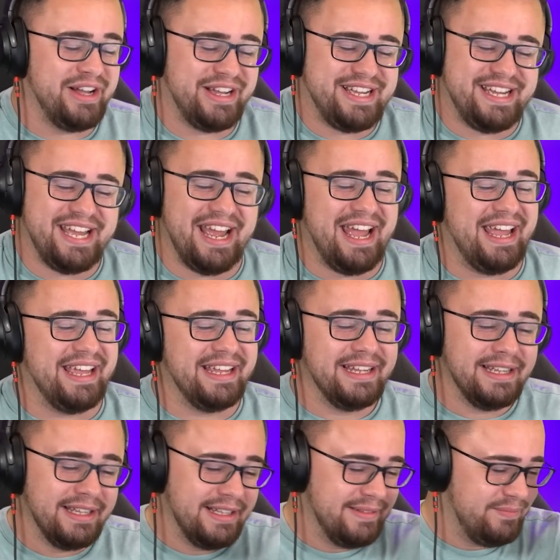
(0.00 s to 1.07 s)
Okay.
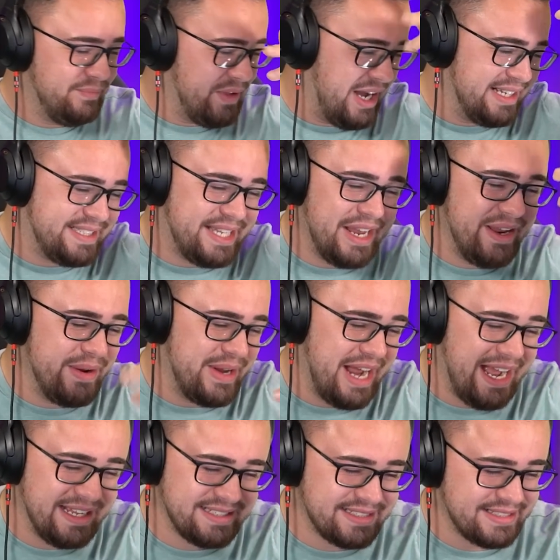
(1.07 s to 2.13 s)
I'll see you
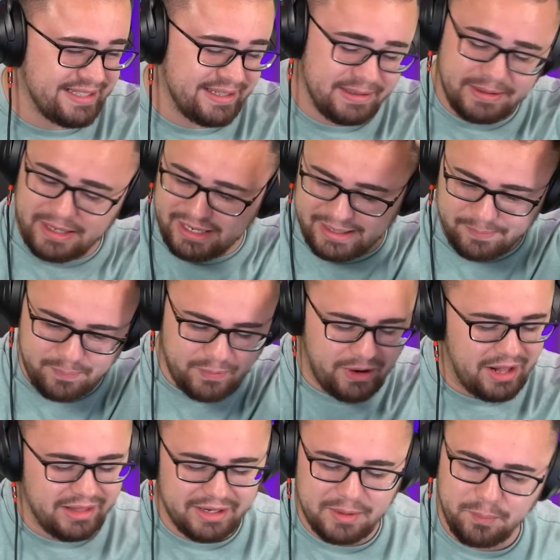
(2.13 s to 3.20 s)
guys soon,
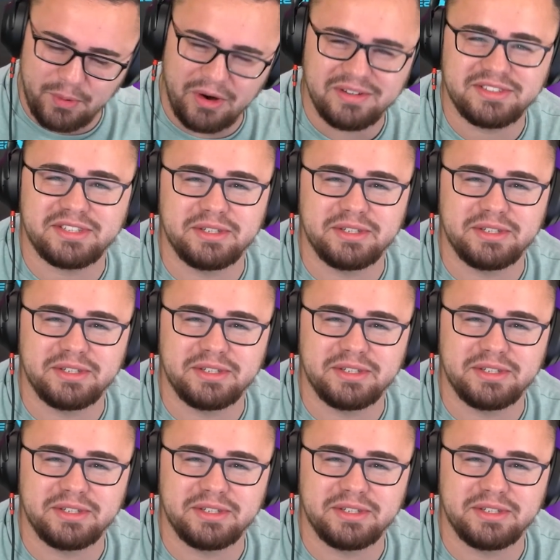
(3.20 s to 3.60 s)
probably in part